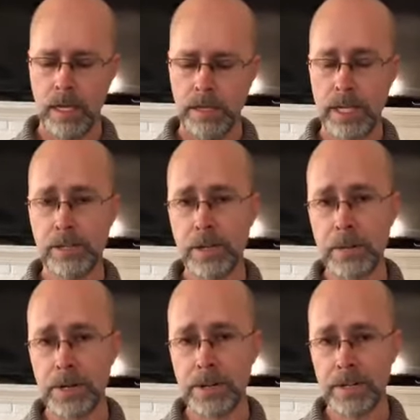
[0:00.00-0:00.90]
That
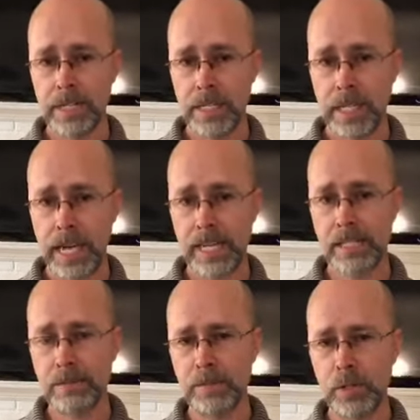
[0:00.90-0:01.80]
dreamer had
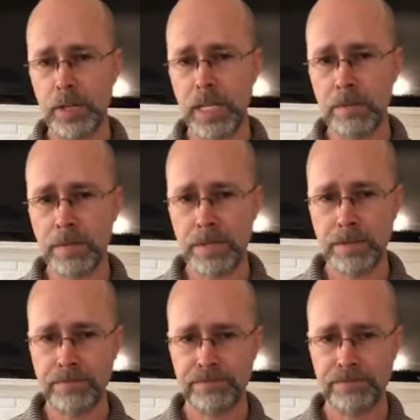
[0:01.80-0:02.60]
some dreams